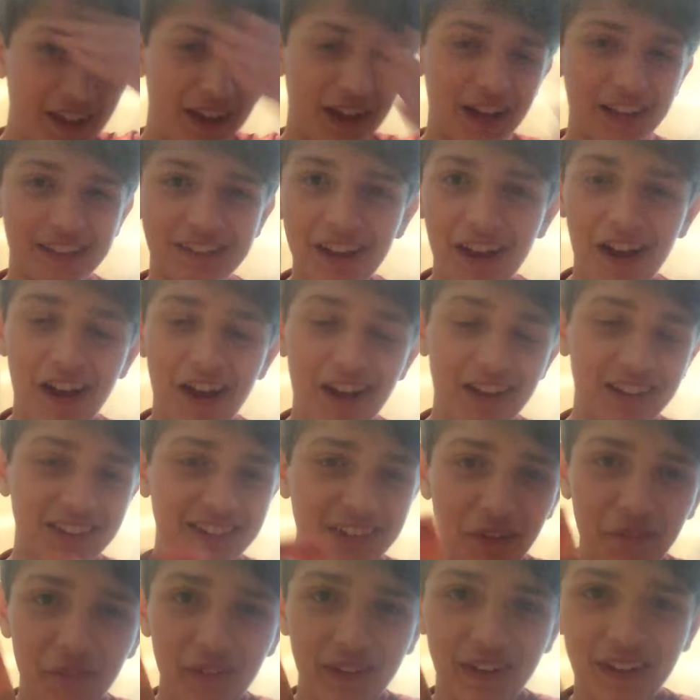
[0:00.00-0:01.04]
I don't, I
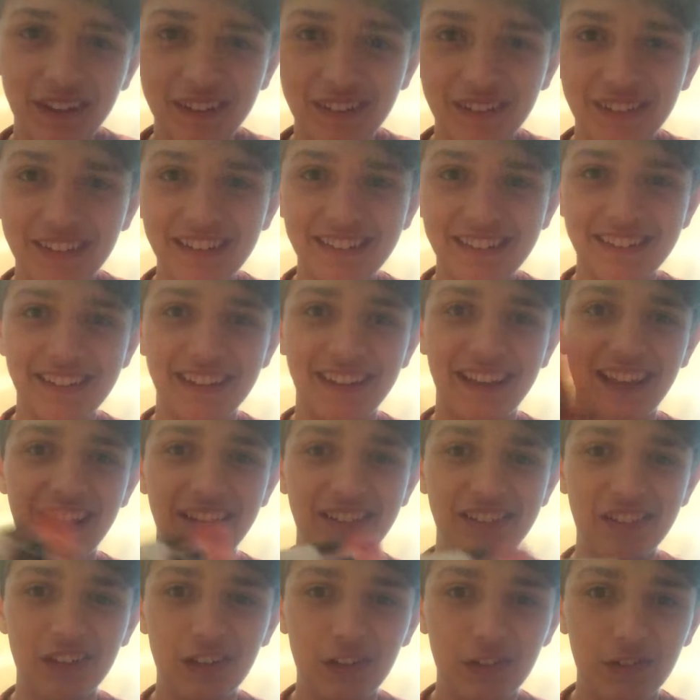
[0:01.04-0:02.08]
don't want to do this again,
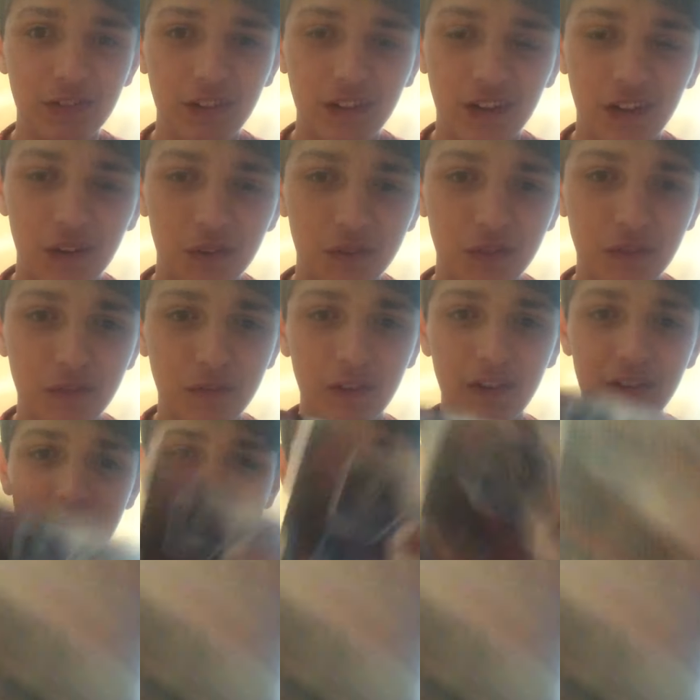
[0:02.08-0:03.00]
and search for gold's 5